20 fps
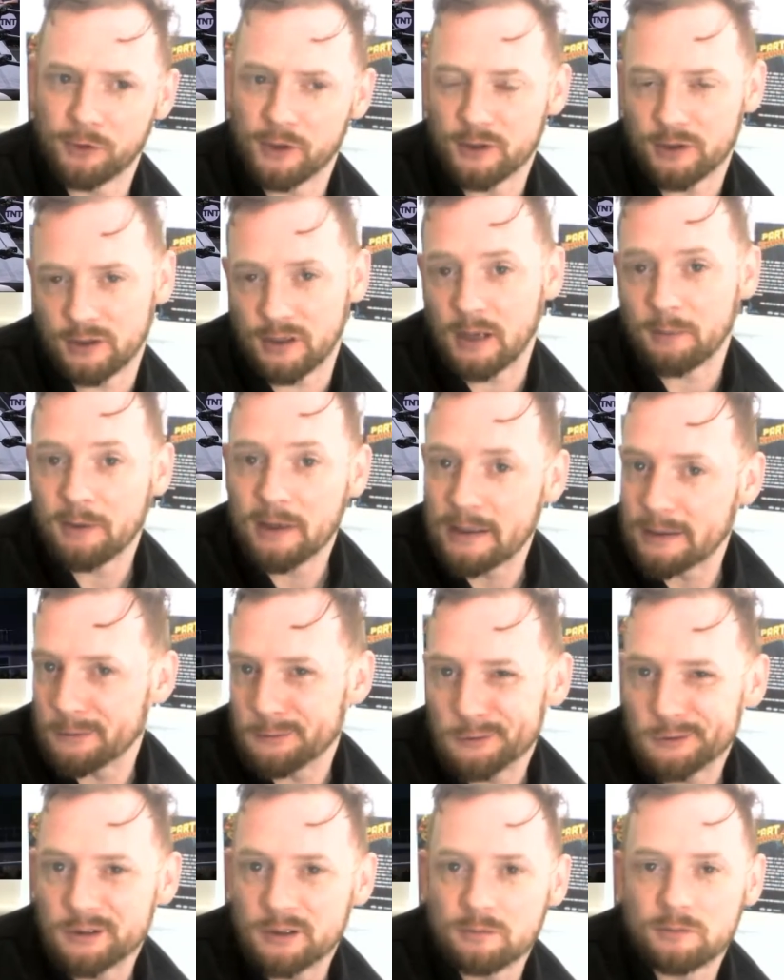this gimmick. You
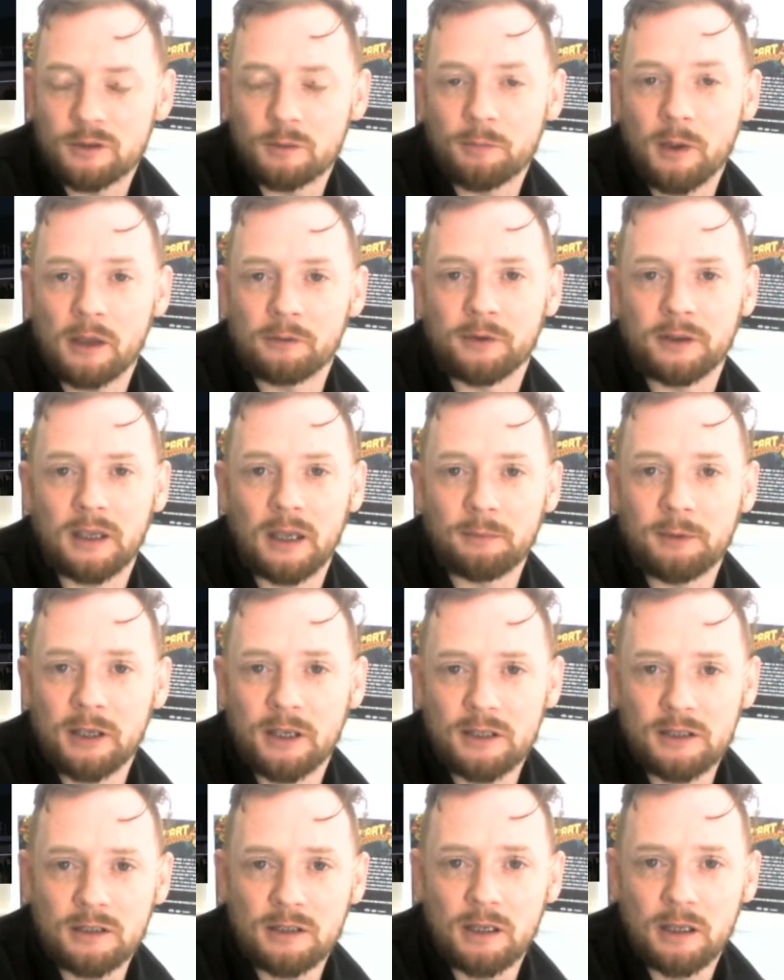know, it's a bit of a gimmick,
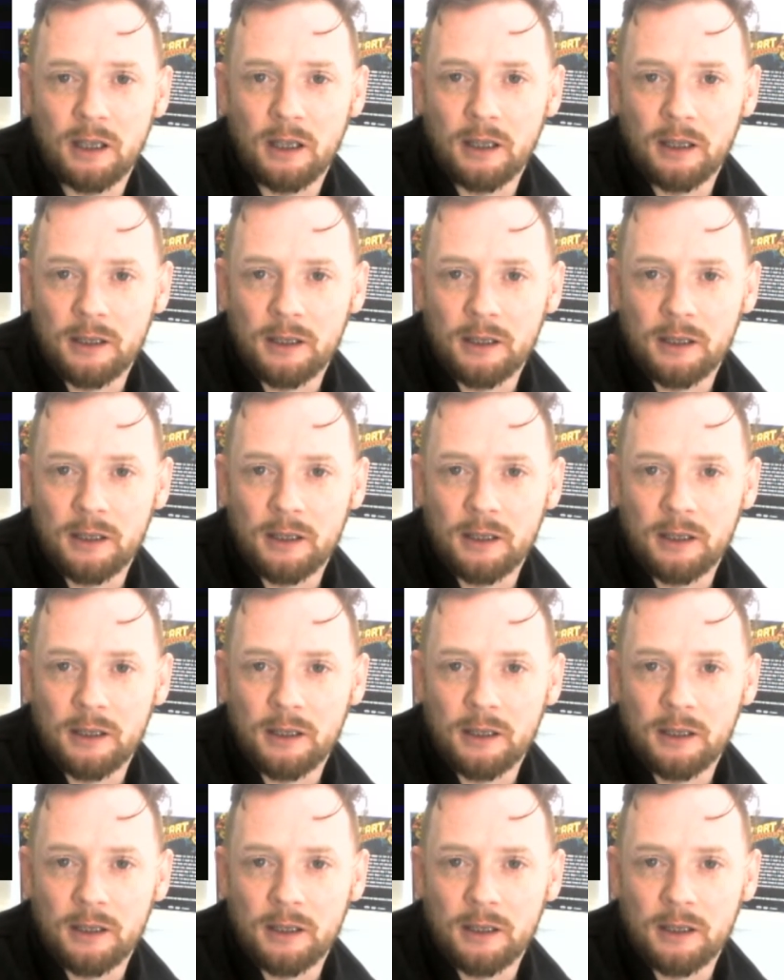isn't it?